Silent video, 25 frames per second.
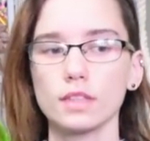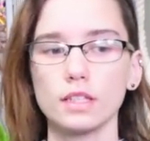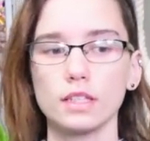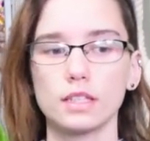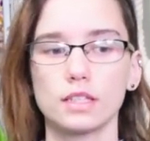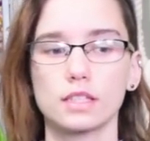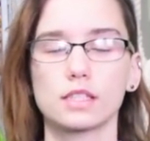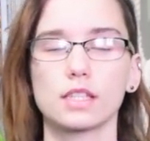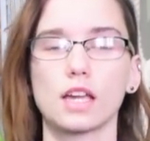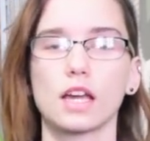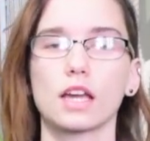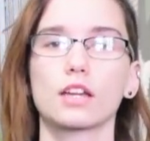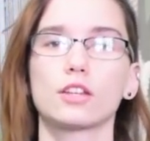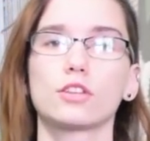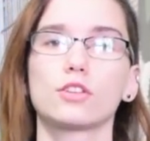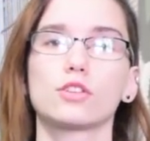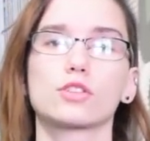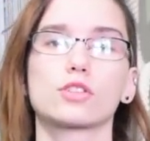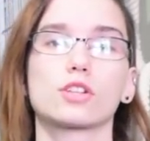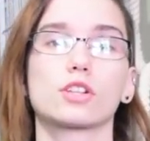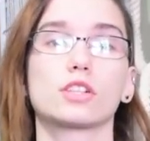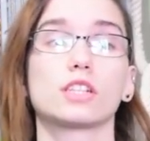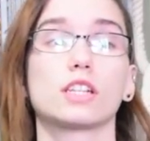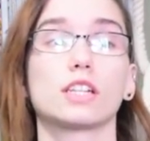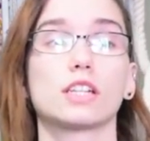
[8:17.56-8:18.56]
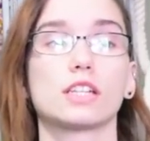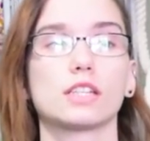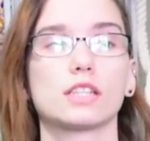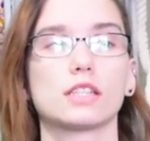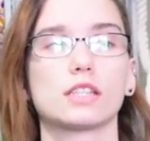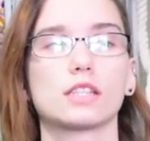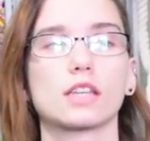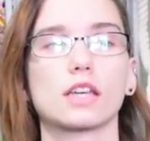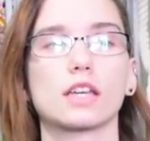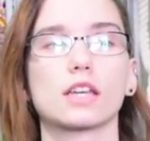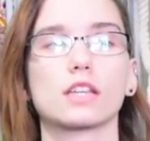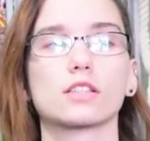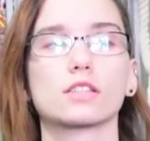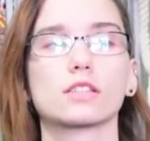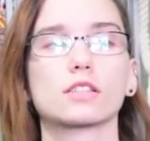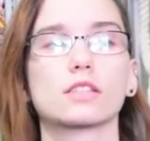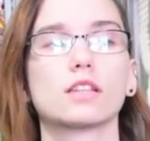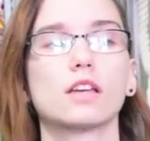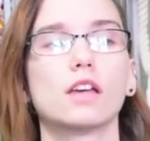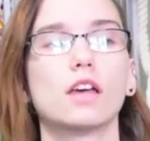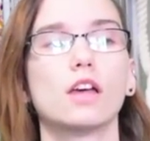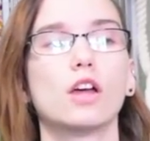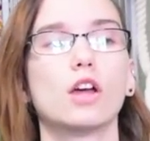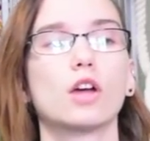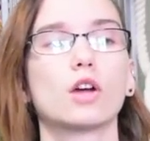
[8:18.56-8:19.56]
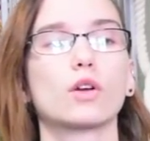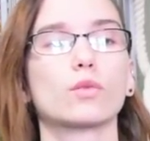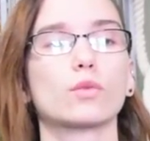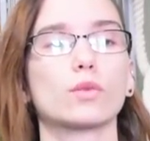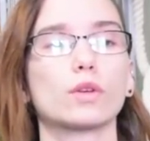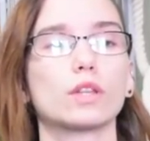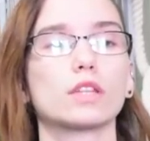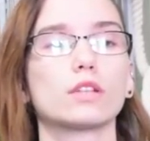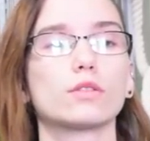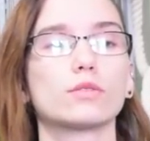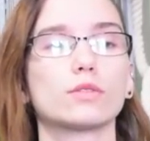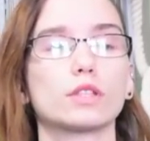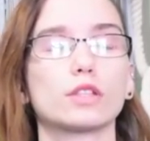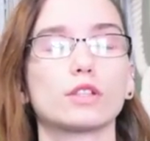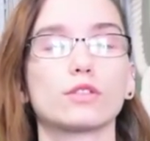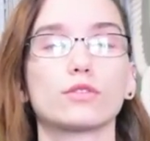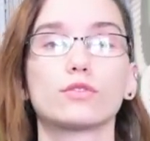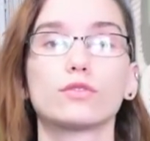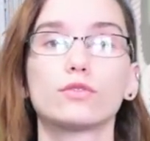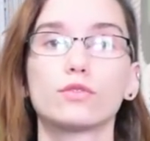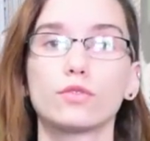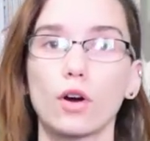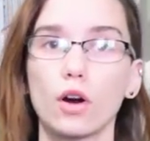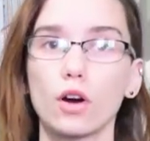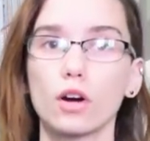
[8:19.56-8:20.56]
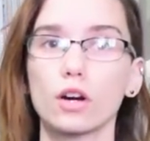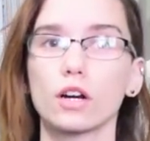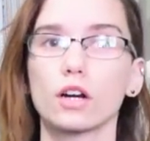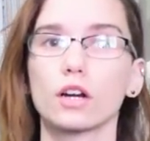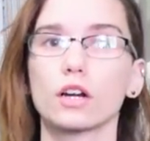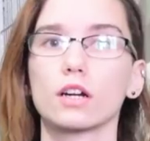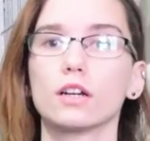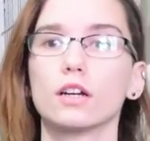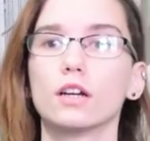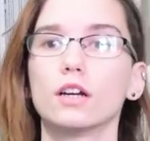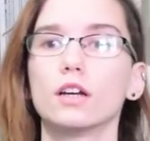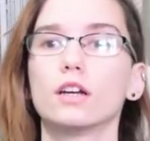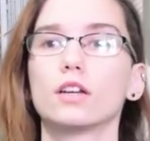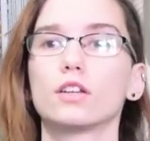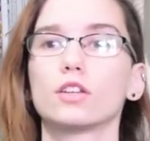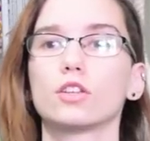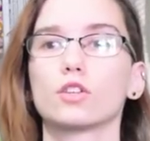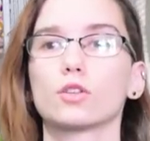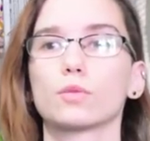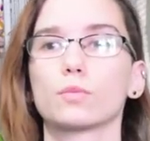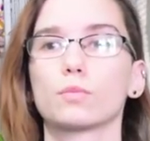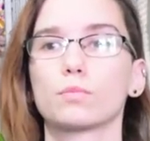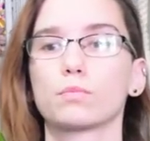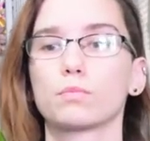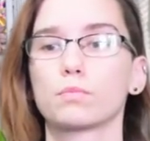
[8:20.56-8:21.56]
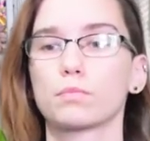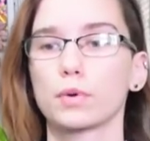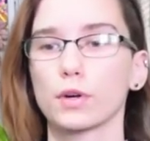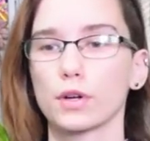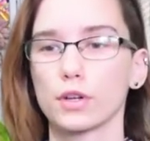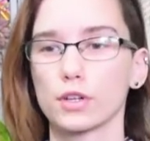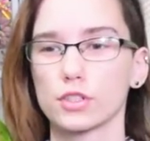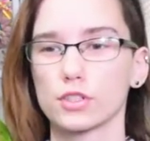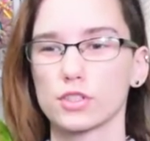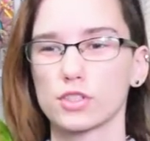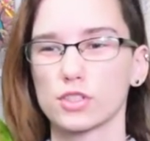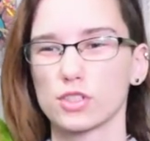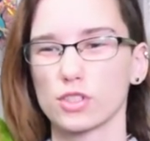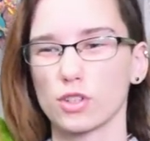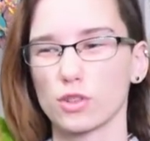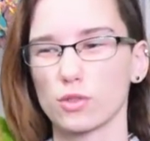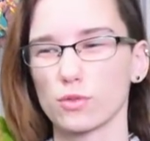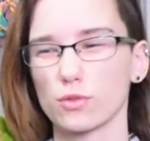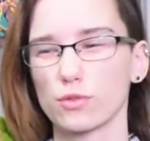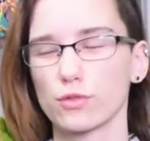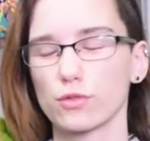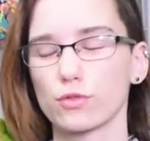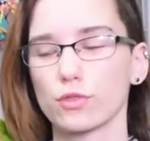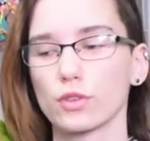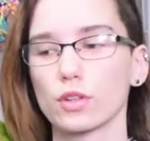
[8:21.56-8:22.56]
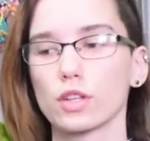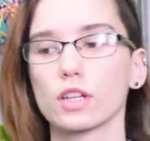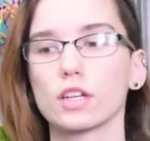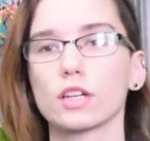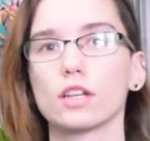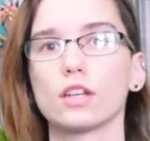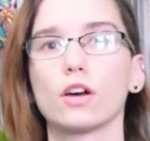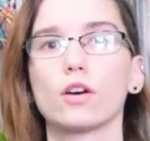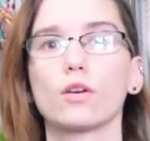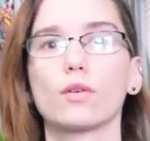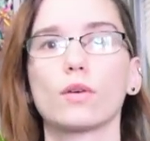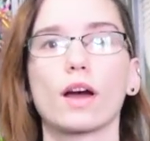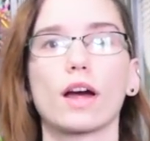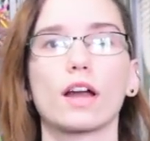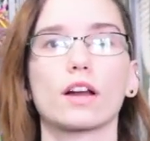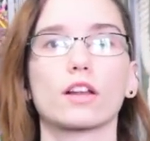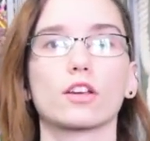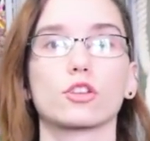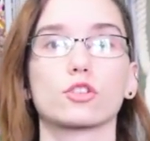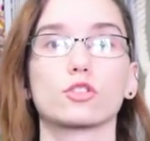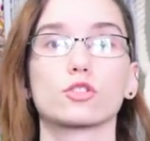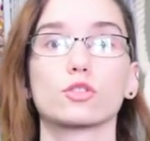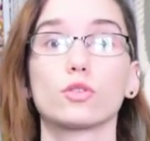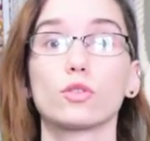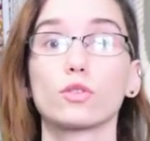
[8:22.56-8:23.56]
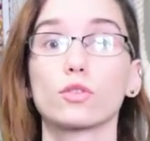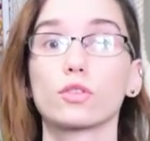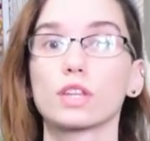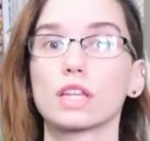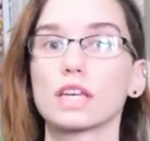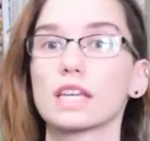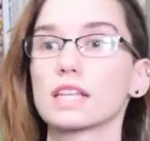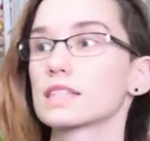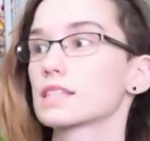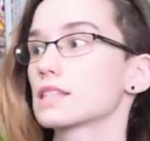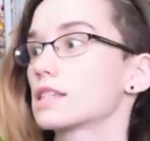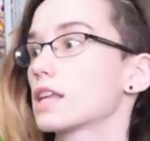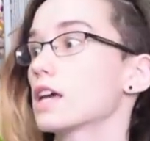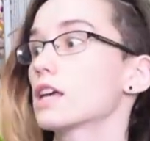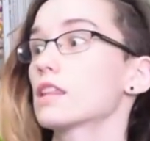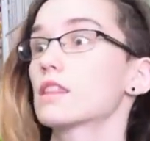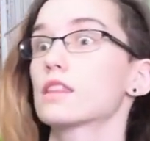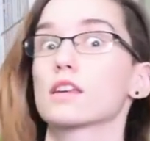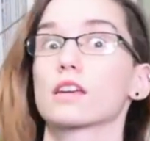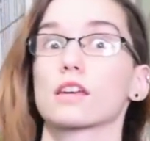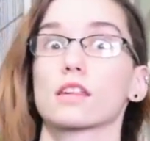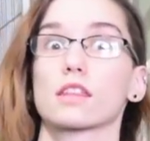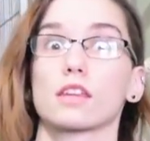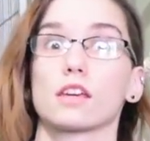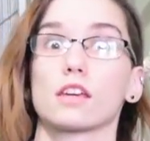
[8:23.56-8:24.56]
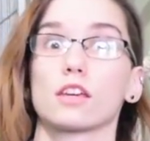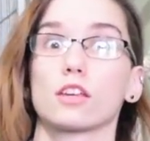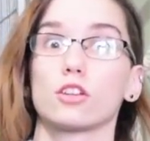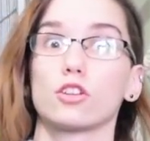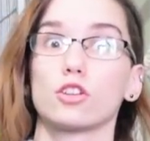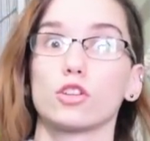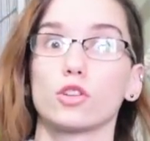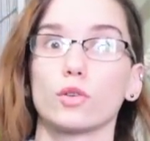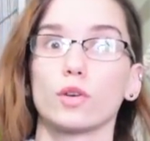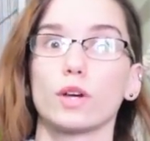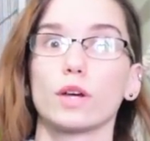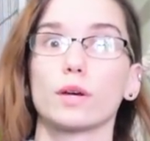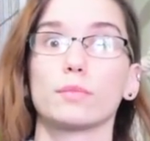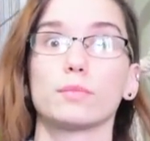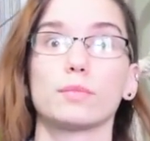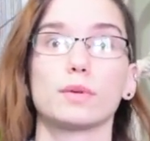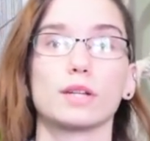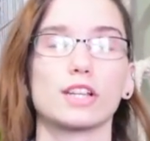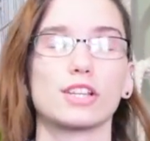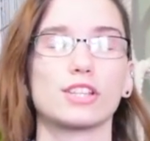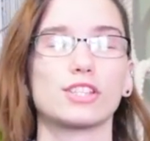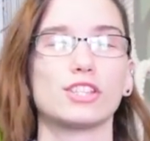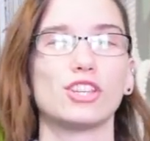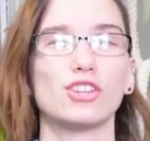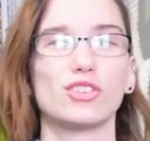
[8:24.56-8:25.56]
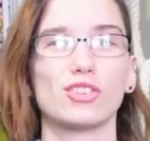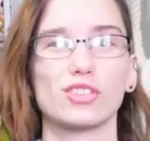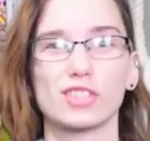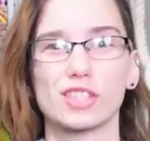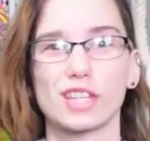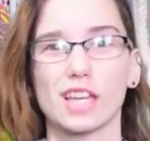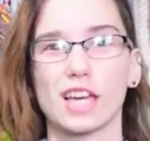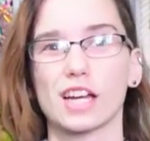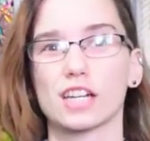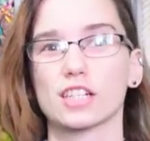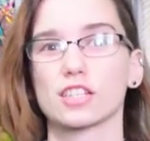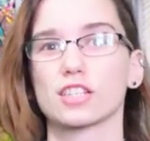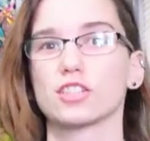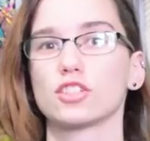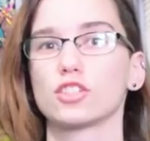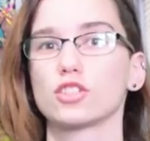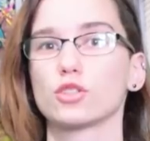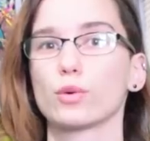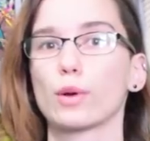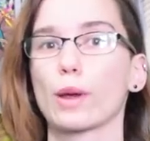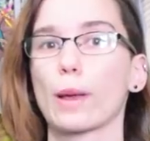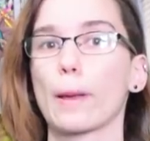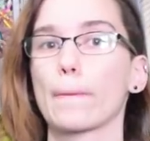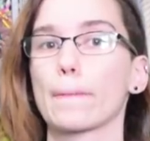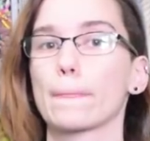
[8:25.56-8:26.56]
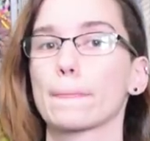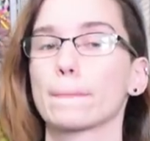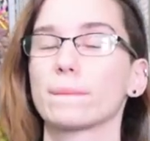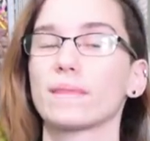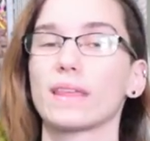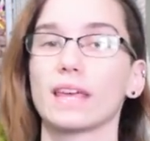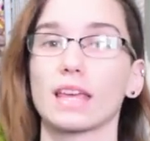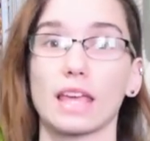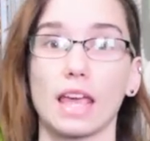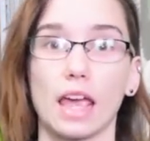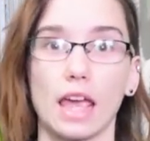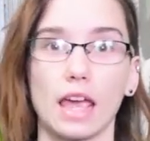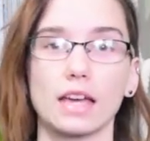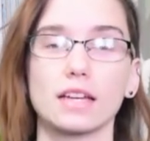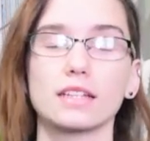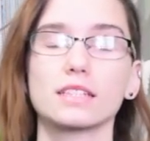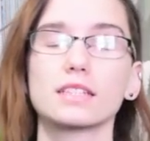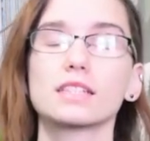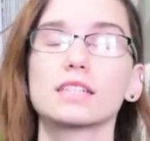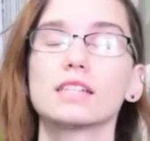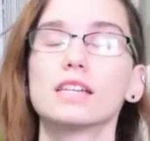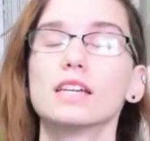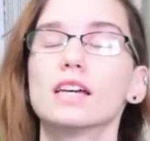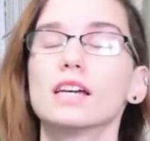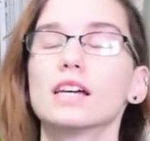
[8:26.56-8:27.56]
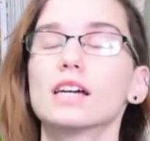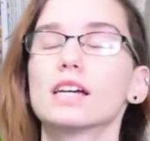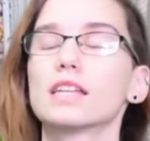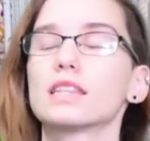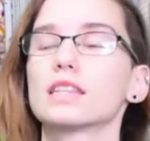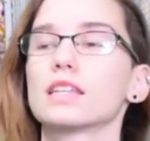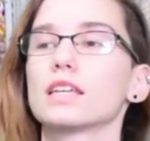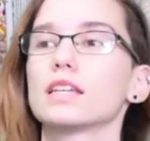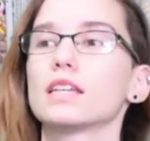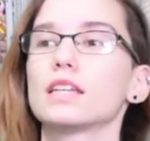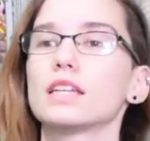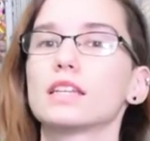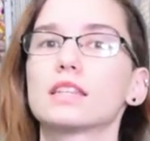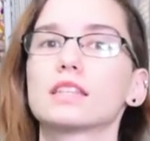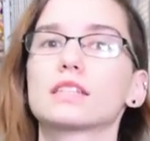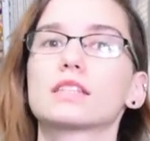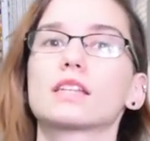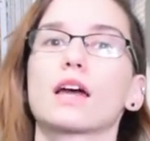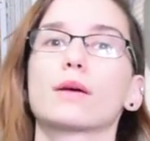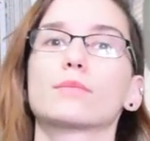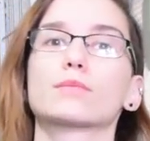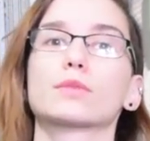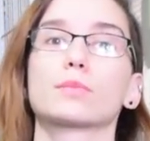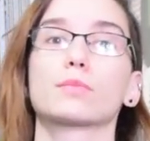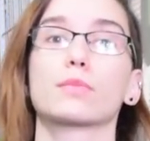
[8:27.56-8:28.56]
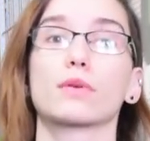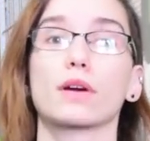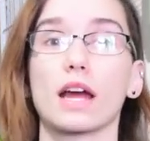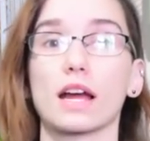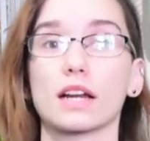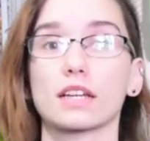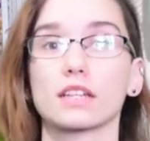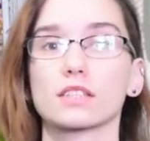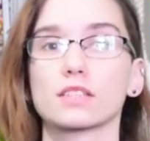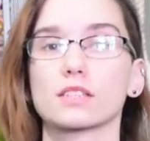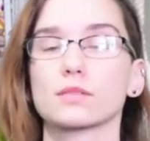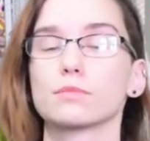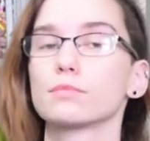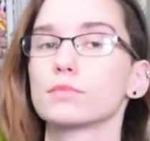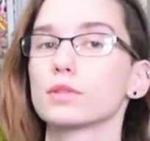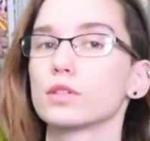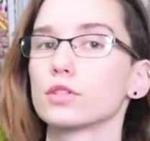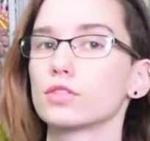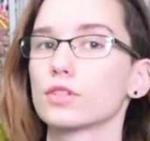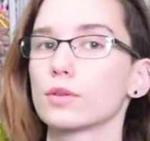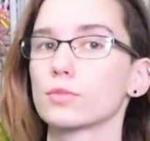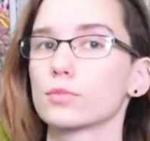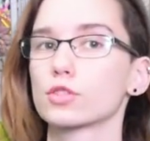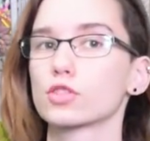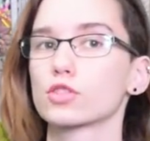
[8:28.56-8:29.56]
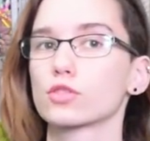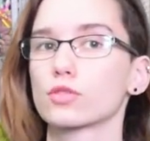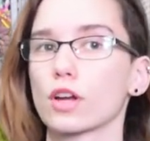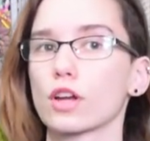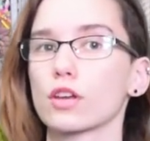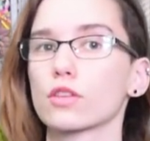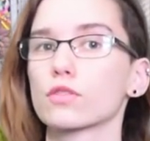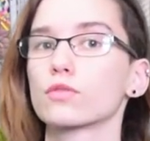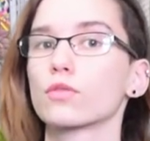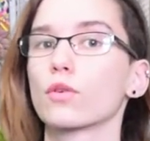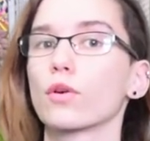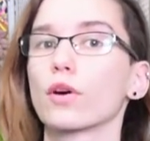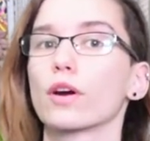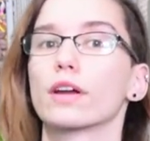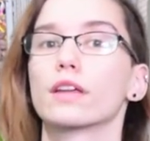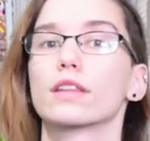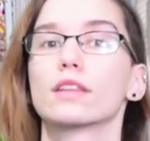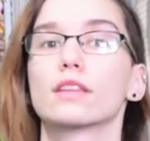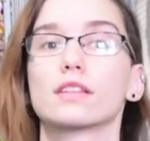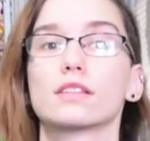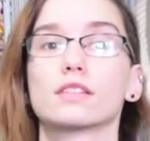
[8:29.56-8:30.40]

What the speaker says: The second you start taking things really, really far, your birds don't fully know how to control things. They think they can do it, but as soon as they actually do it, they can't. They need the time to practice and build up the strength for it.